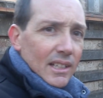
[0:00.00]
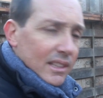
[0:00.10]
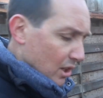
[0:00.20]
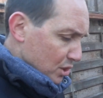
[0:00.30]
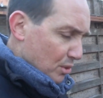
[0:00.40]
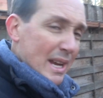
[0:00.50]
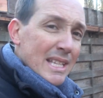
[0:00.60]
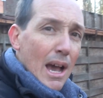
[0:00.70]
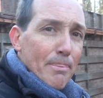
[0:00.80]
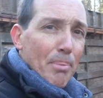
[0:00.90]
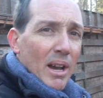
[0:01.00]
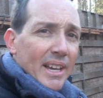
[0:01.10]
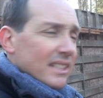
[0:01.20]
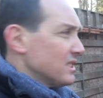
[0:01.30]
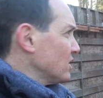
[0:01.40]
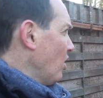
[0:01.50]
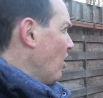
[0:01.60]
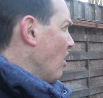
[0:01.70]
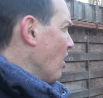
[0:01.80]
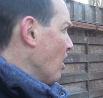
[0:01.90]
Those green top buckets
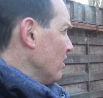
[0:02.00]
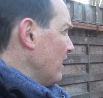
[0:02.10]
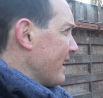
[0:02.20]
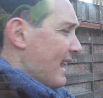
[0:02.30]
are like